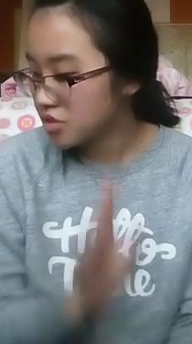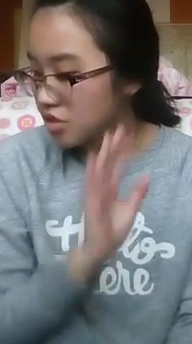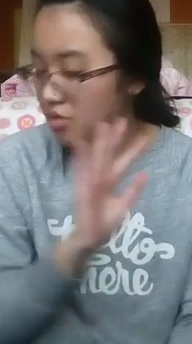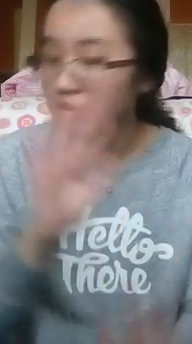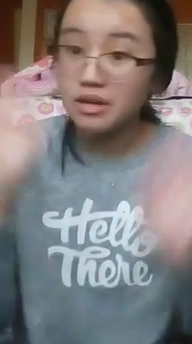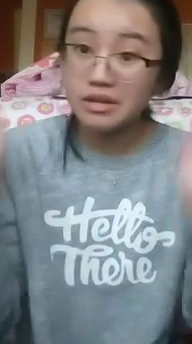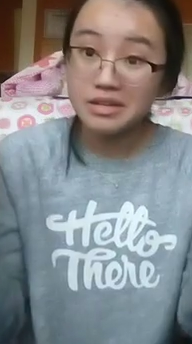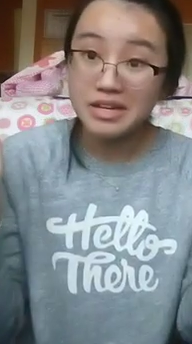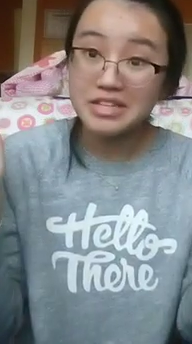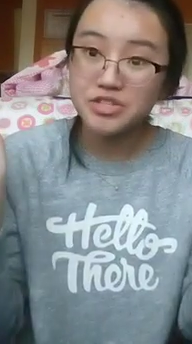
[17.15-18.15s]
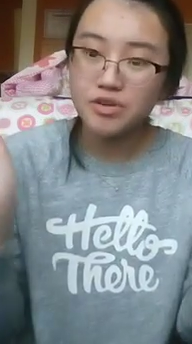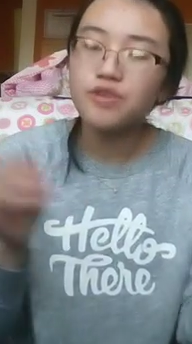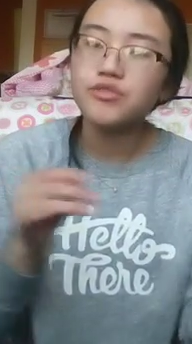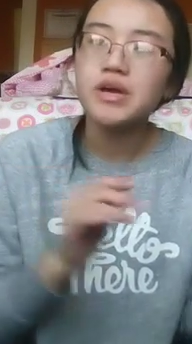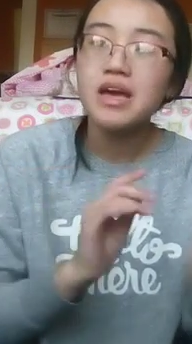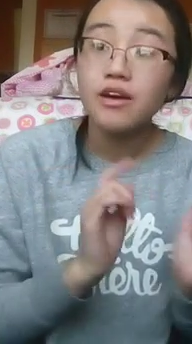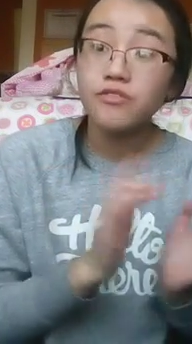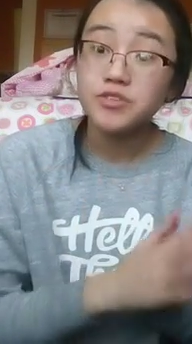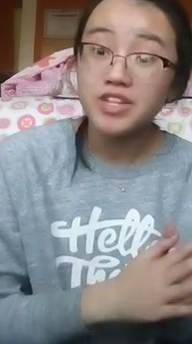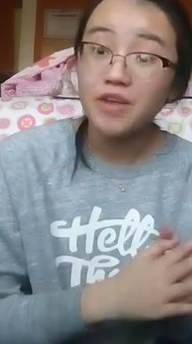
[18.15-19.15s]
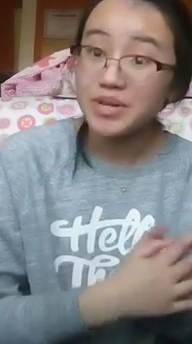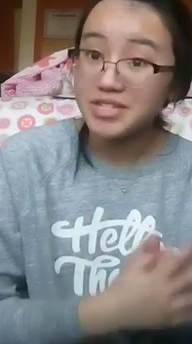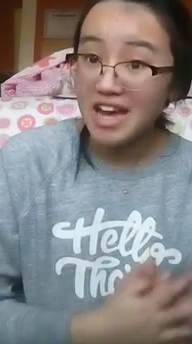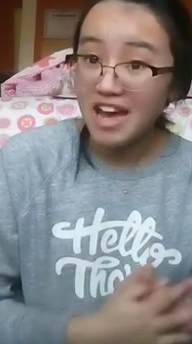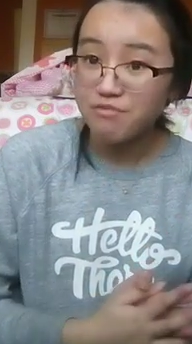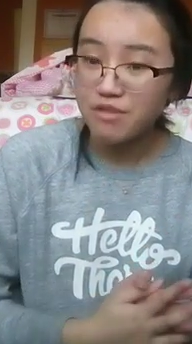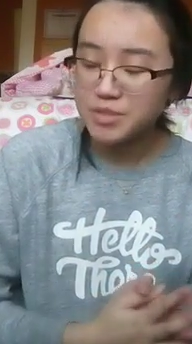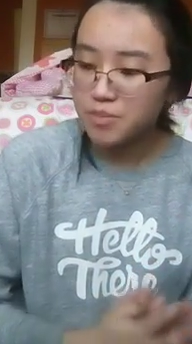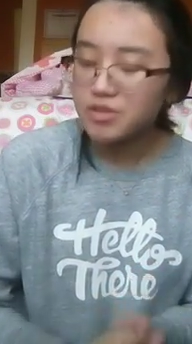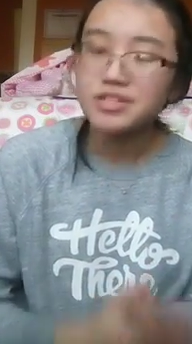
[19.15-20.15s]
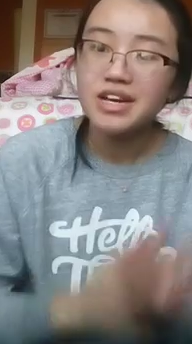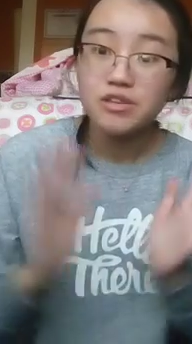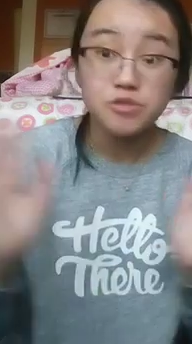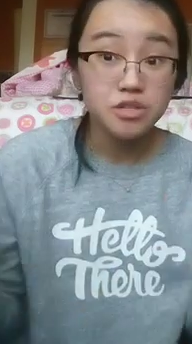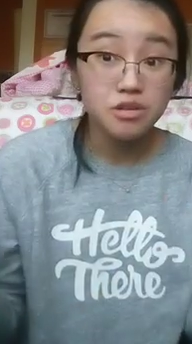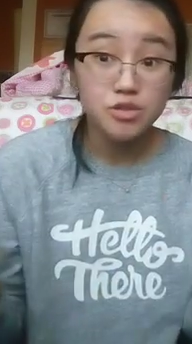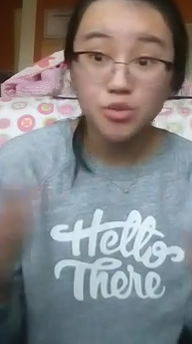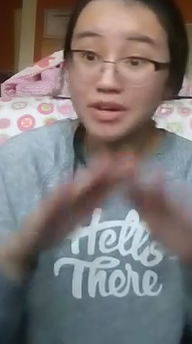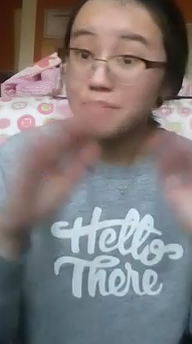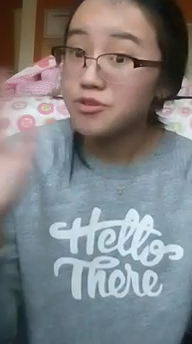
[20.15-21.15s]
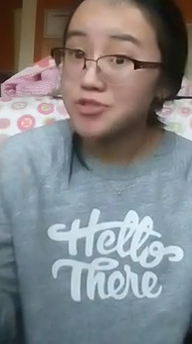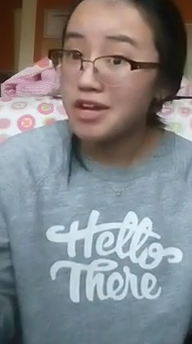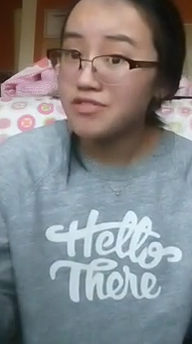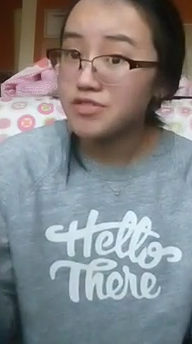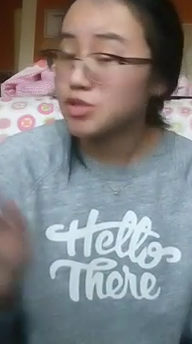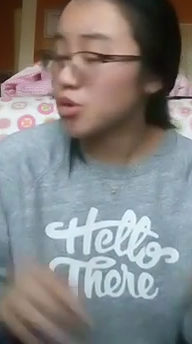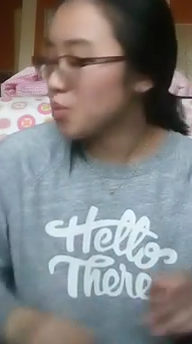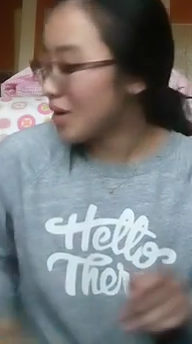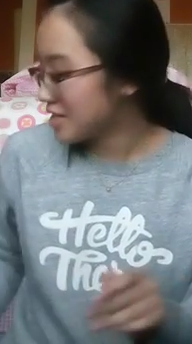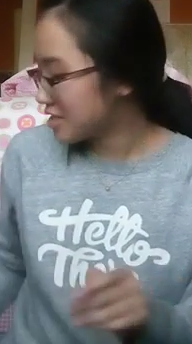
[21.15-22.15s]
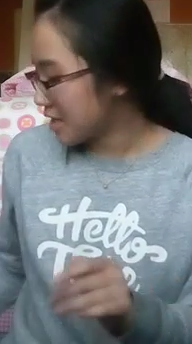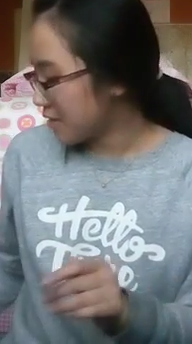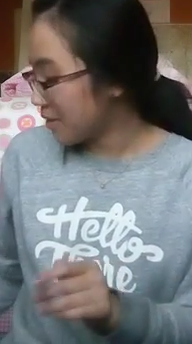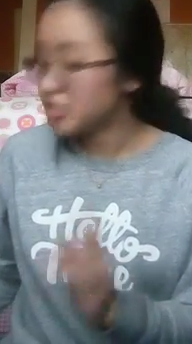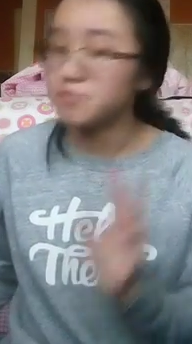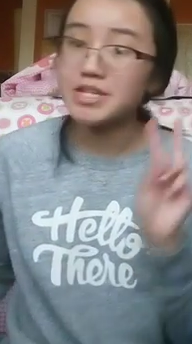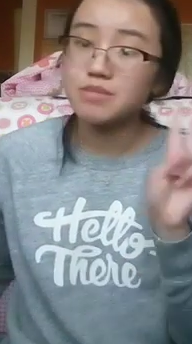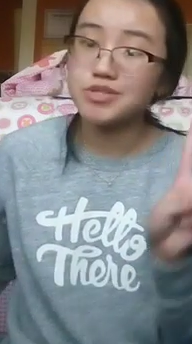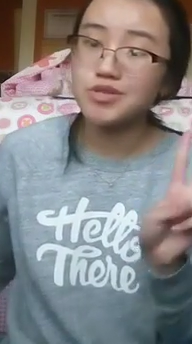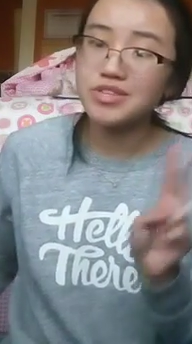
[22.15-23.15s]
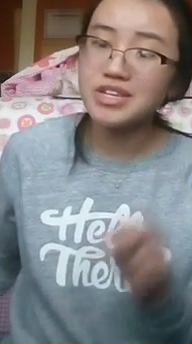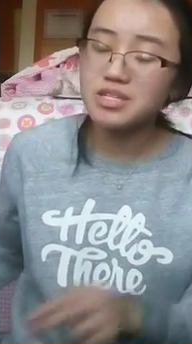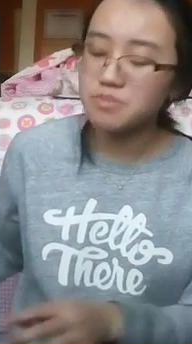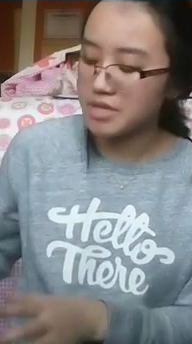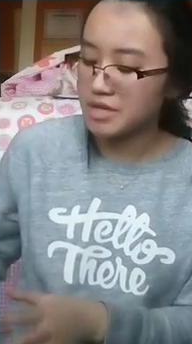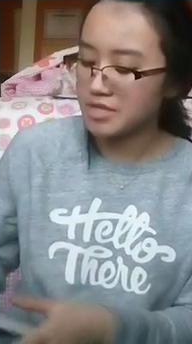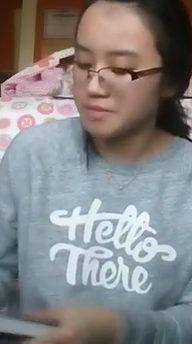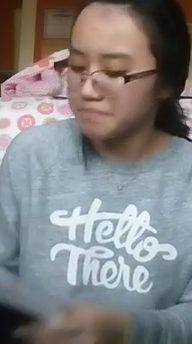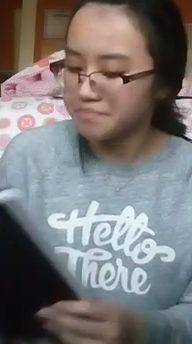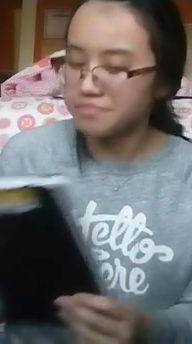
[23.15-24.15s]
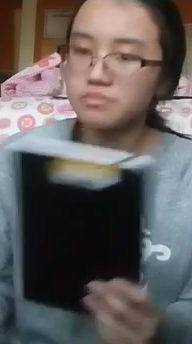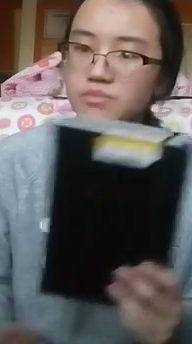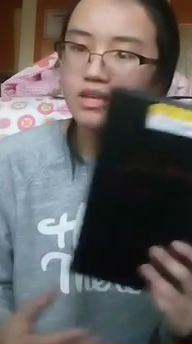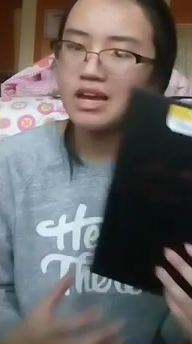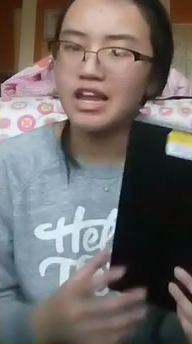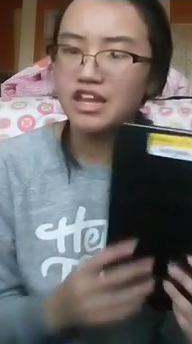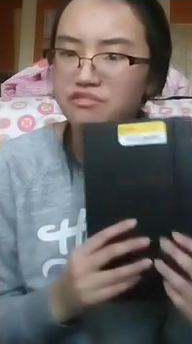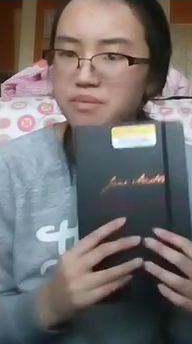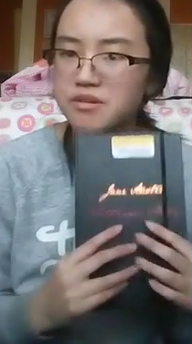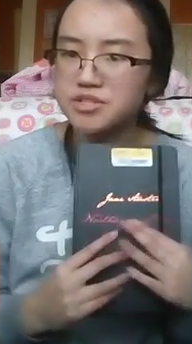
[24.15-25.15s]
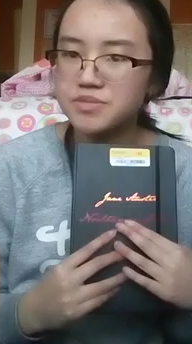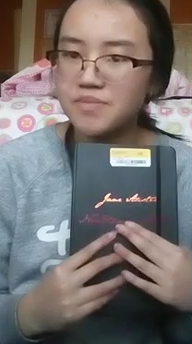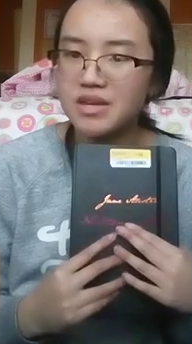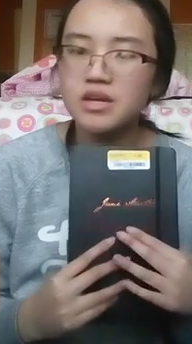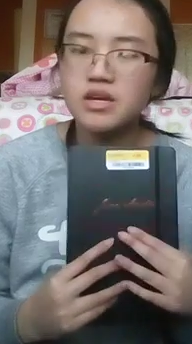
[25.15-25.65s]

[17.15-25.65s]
So let's start over. First, I went to Half Price Books. There's a 20% off store-wide sale. I just picked up two things because I love books.